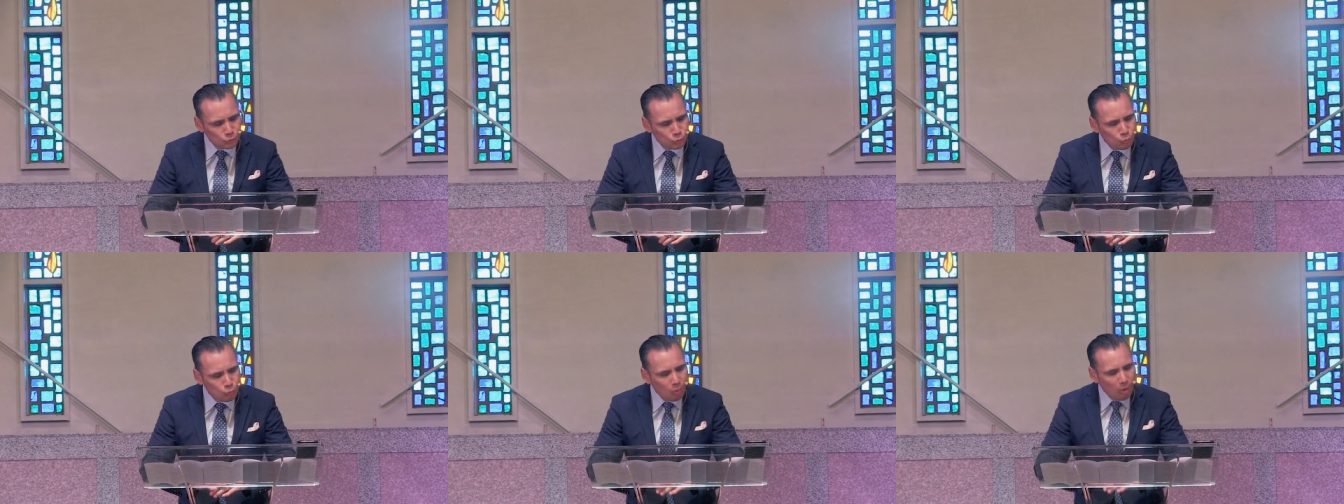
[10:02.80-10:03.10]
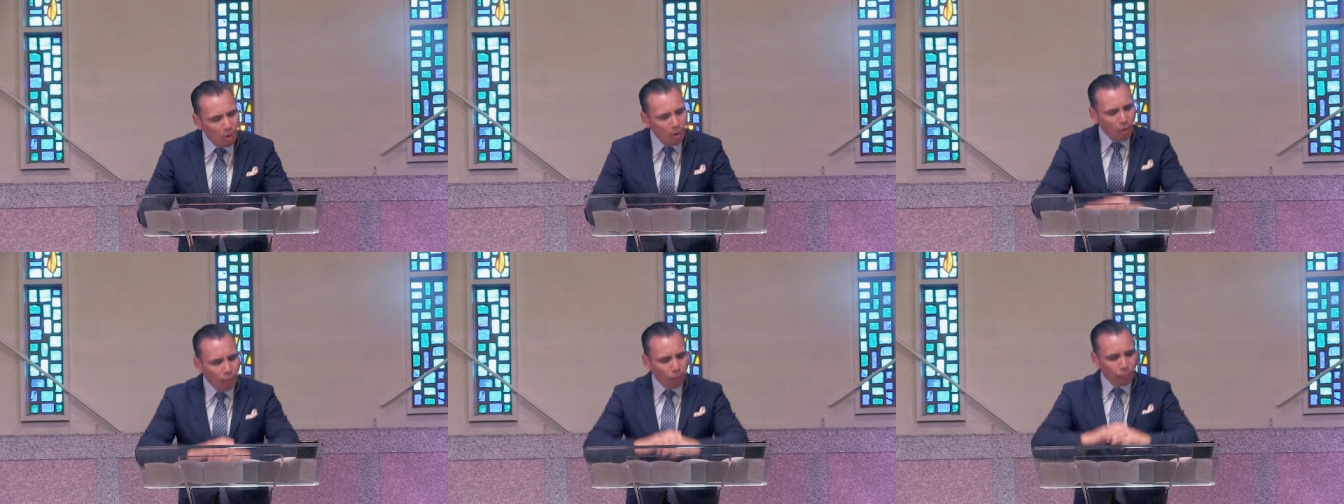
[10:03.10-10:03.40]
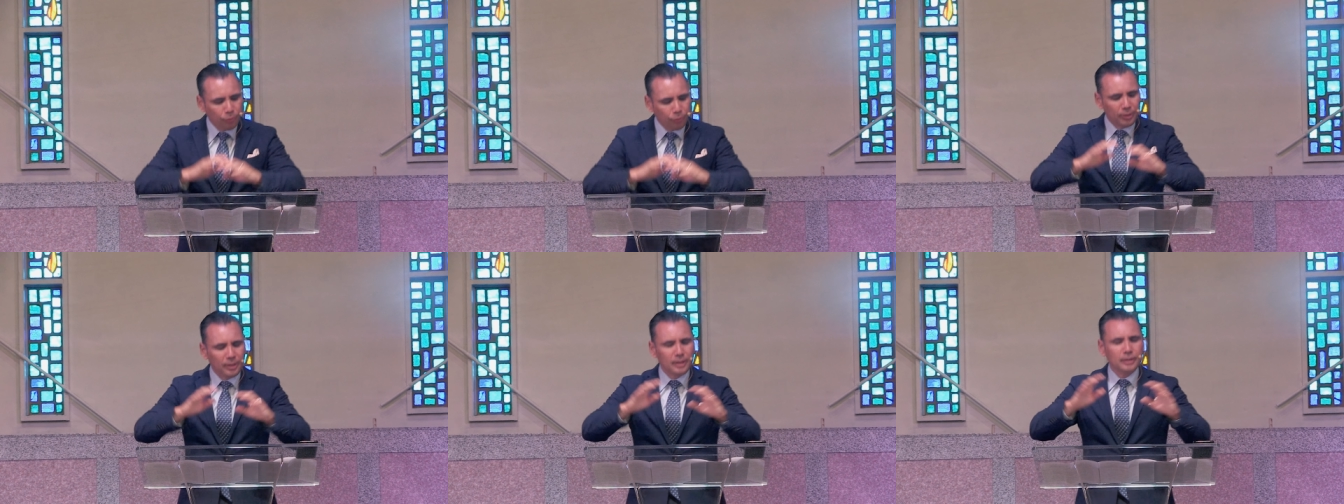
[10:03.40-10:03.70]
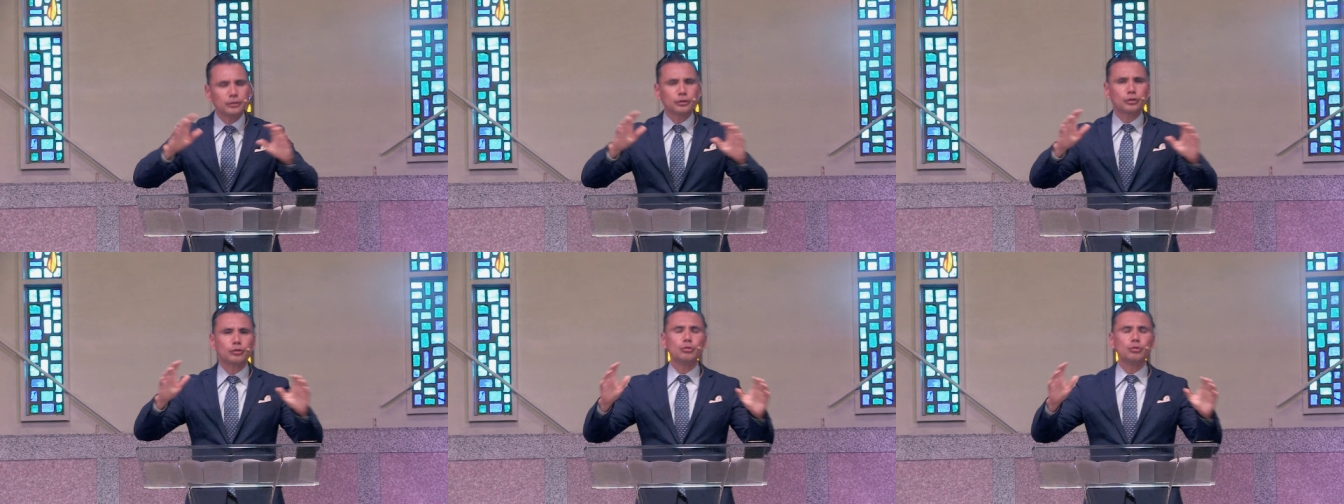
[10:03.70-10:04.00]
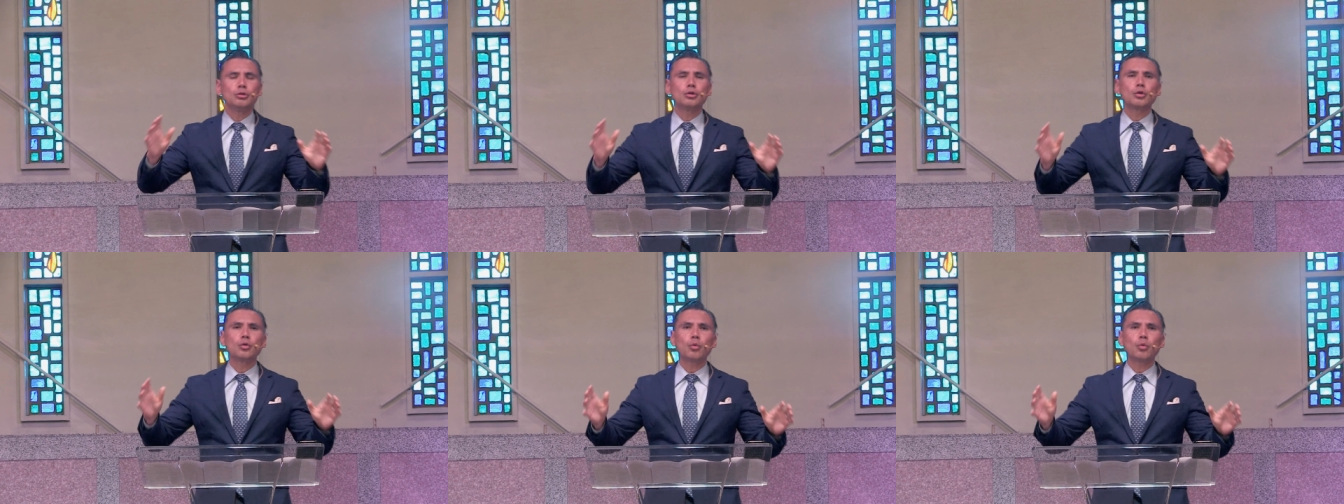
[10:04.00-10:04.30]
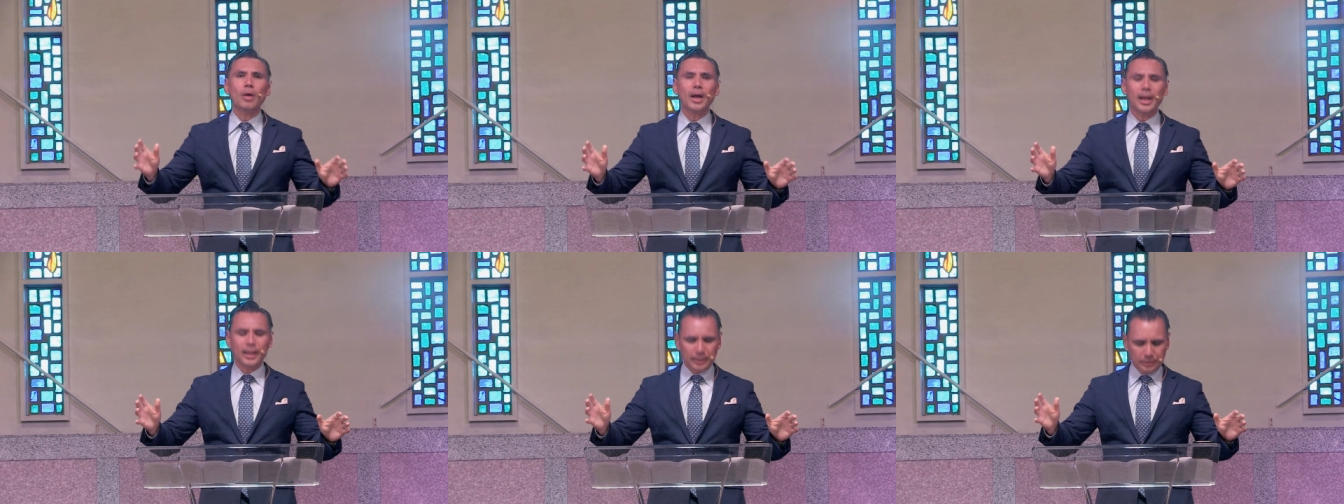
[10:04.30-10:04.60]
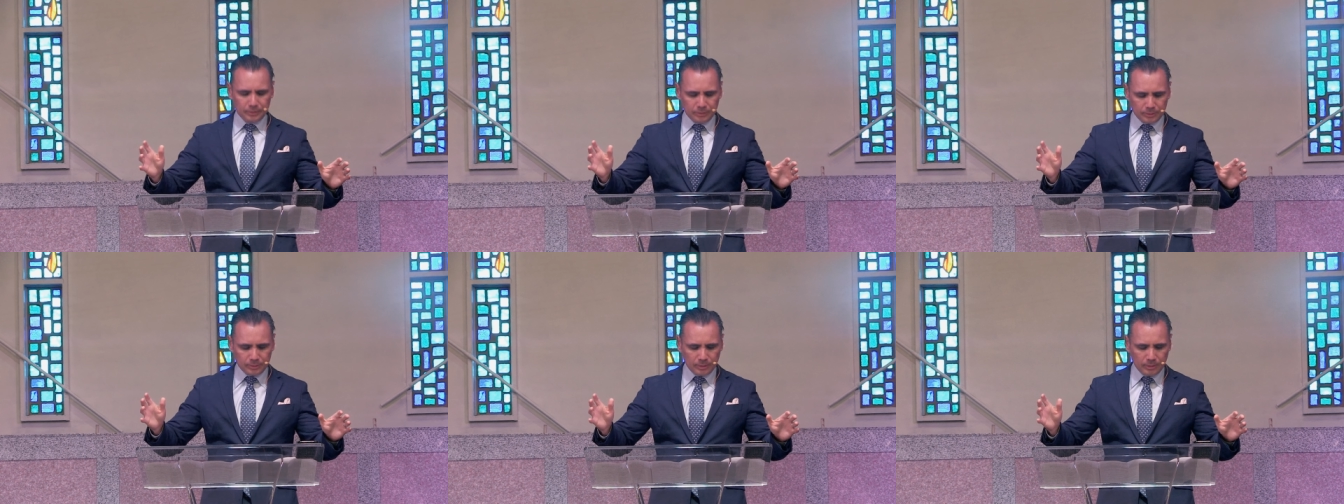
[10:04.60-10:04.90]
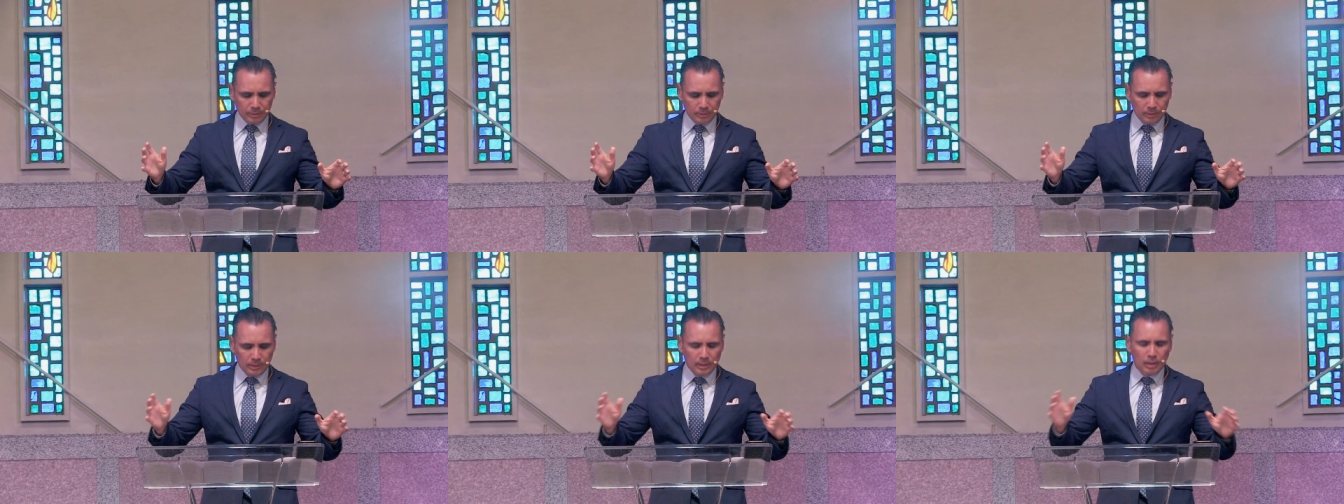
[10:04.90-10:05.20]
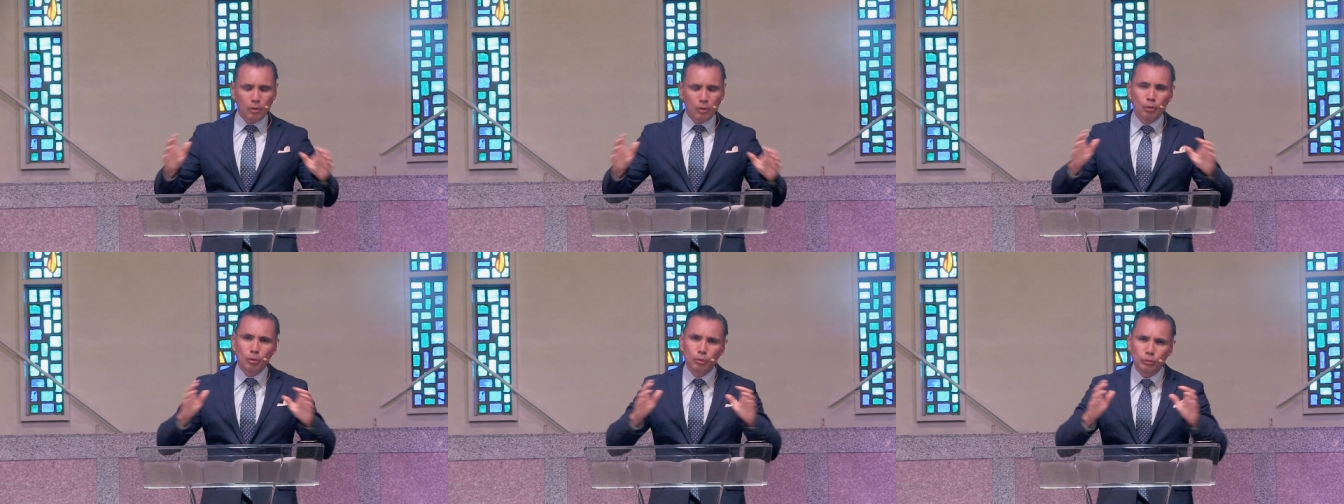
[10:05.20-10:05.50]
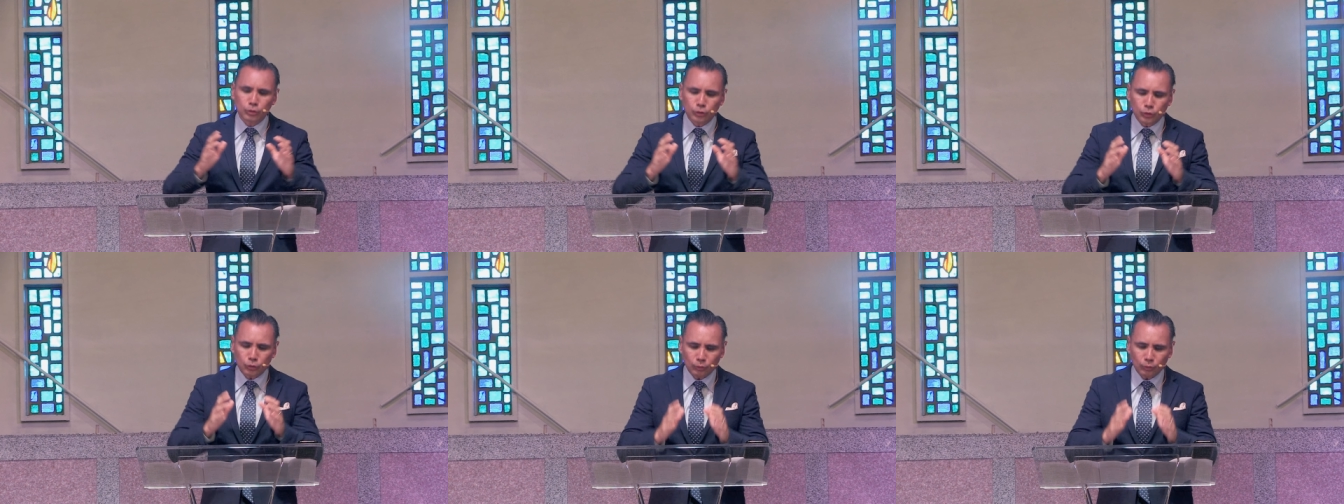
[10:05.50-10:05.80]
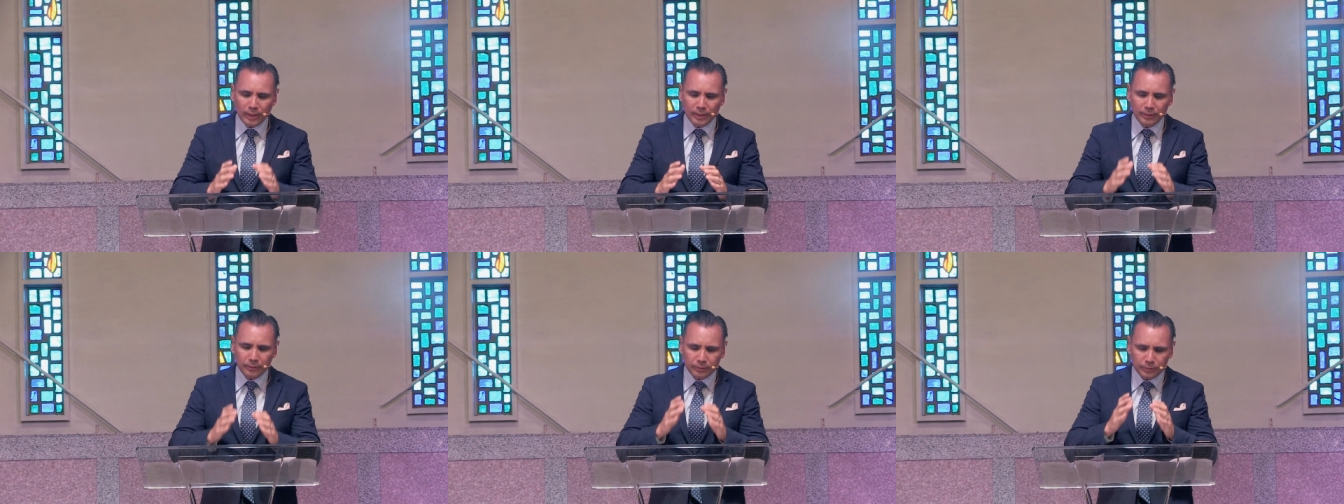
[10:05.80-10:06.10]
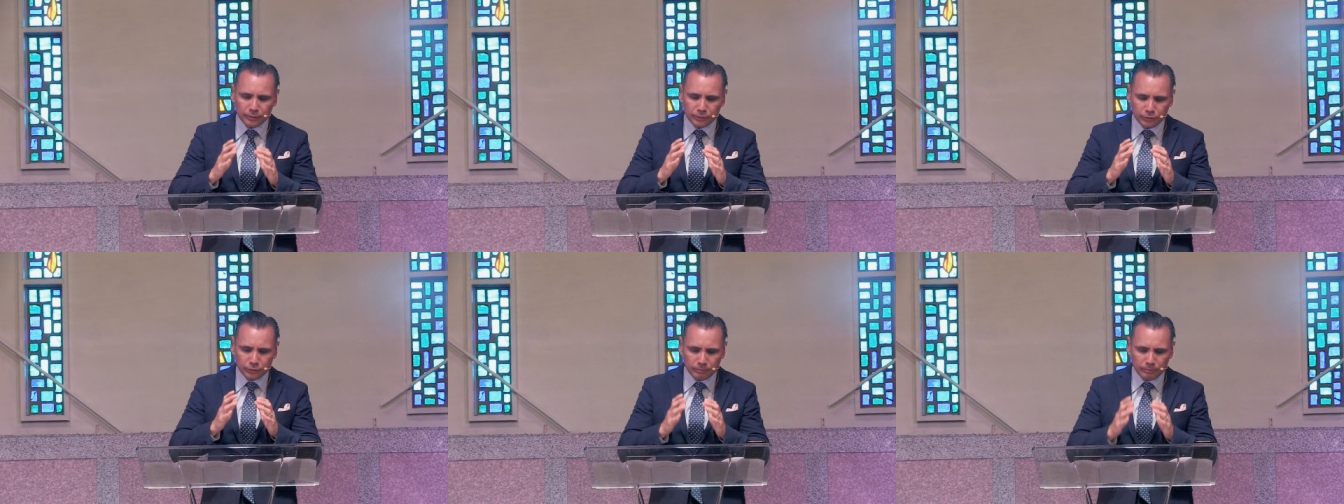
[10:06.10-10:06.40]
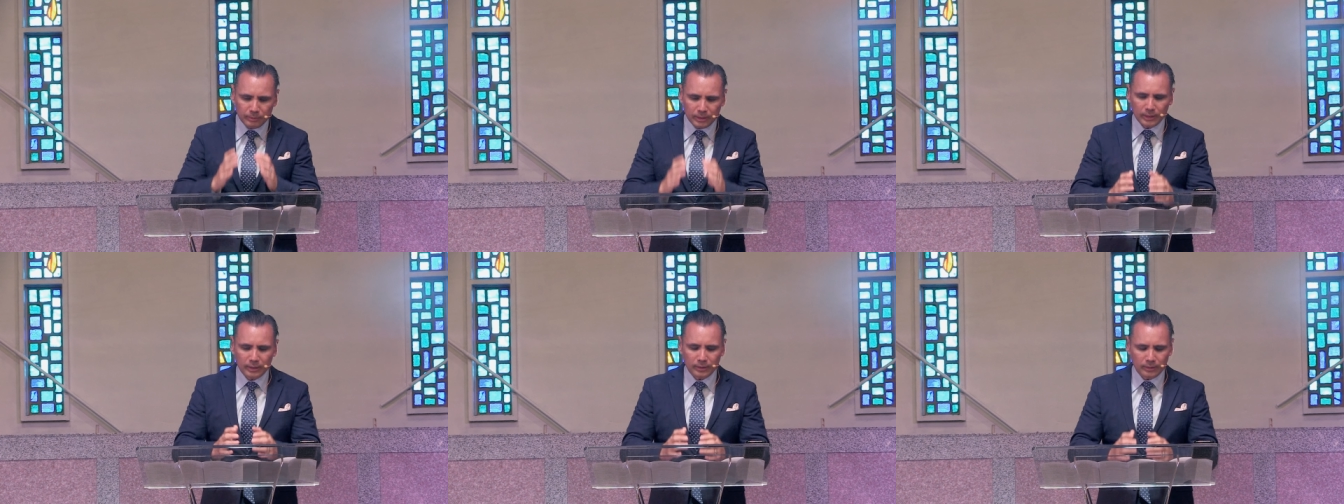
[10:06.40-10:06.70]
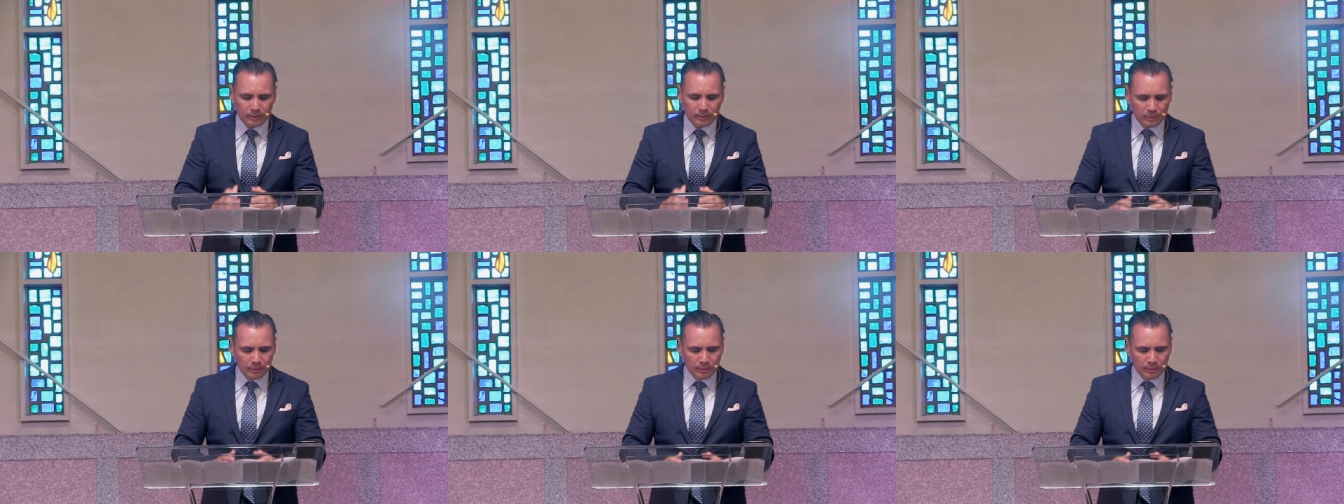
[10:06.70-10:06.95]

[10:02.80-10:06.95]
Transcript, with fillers: do all things through Christ who strengthens me.